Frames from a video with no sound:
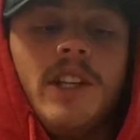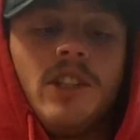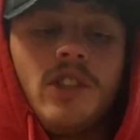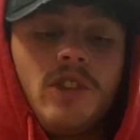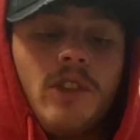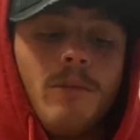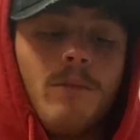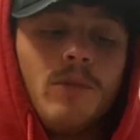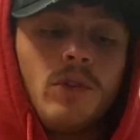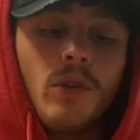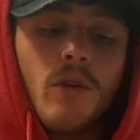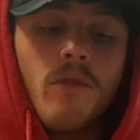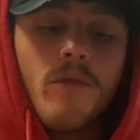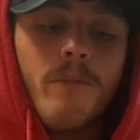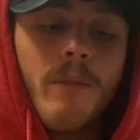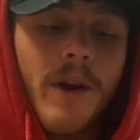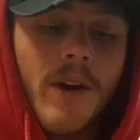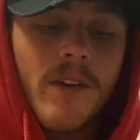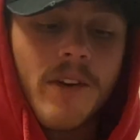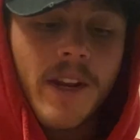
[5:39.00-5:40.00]
it's some sort of
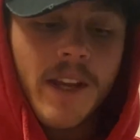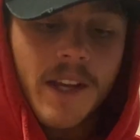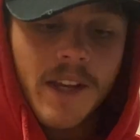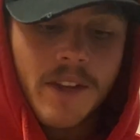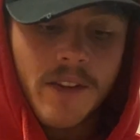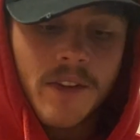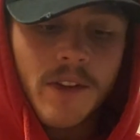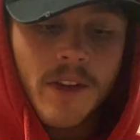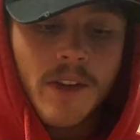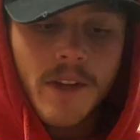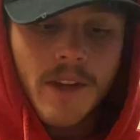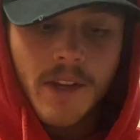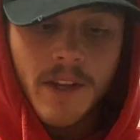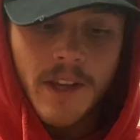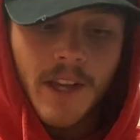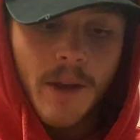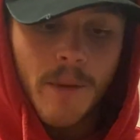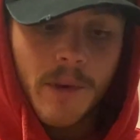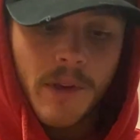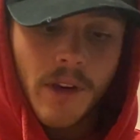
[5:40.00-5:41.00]
marinated,
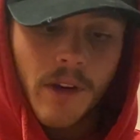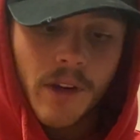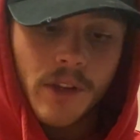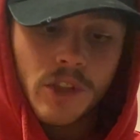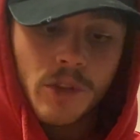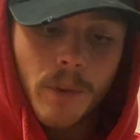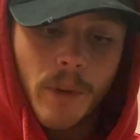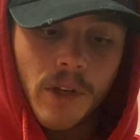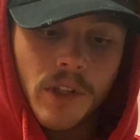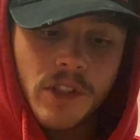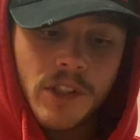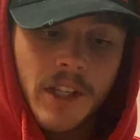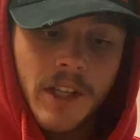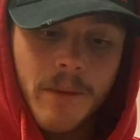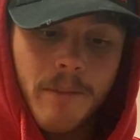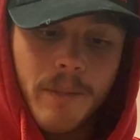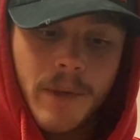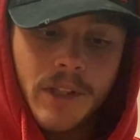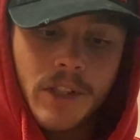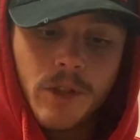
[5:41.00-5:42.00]
here we go,
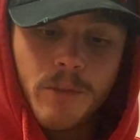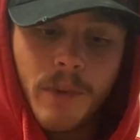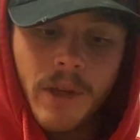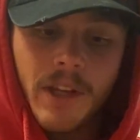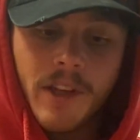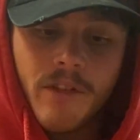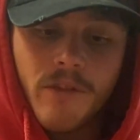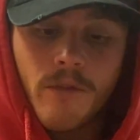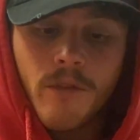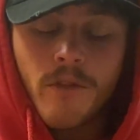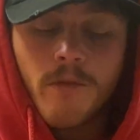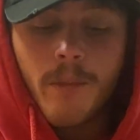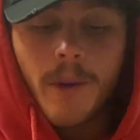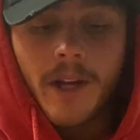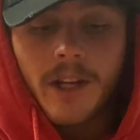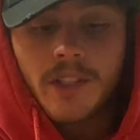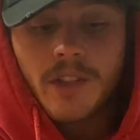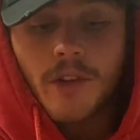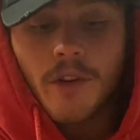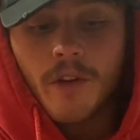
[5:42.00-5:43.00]
spicy minced beef with
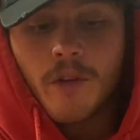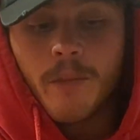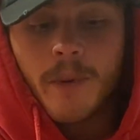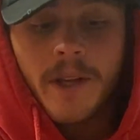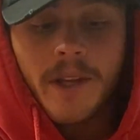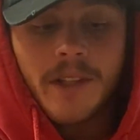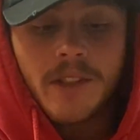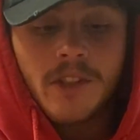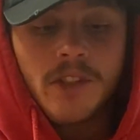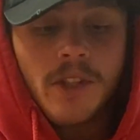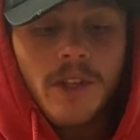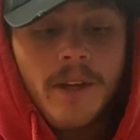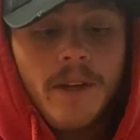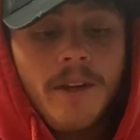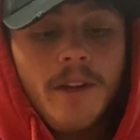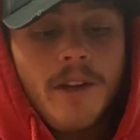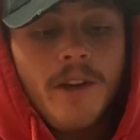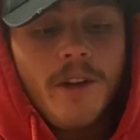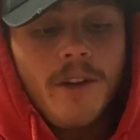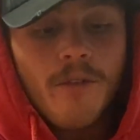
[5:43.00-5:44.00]
black turtle beans,
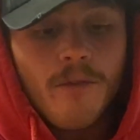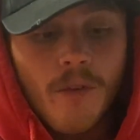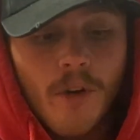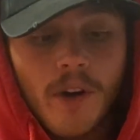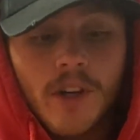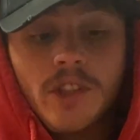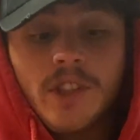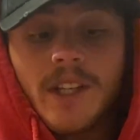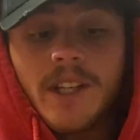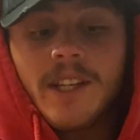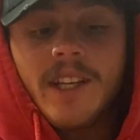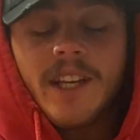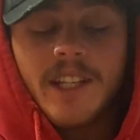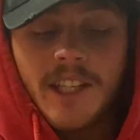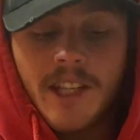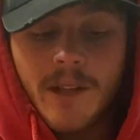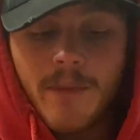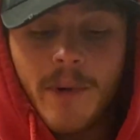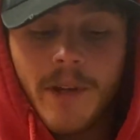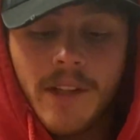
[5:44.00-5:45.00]
rice and
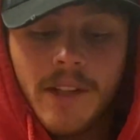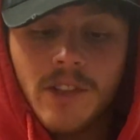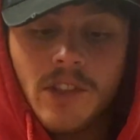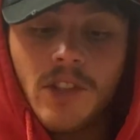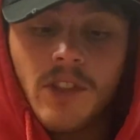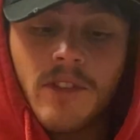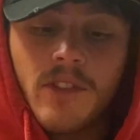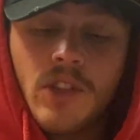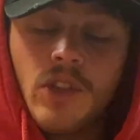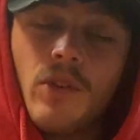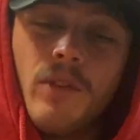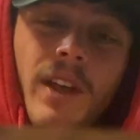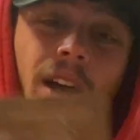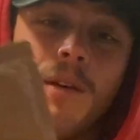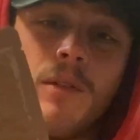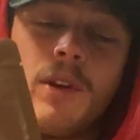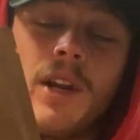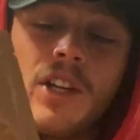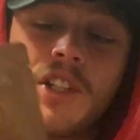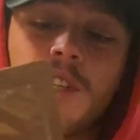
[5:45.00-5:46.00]
kidney beans. So that
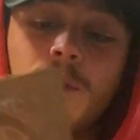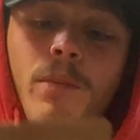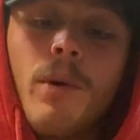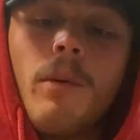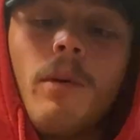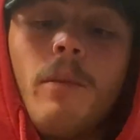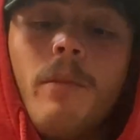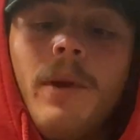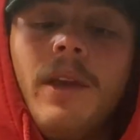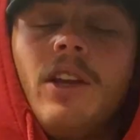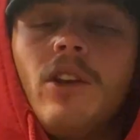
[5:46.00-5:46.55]
would actually probably be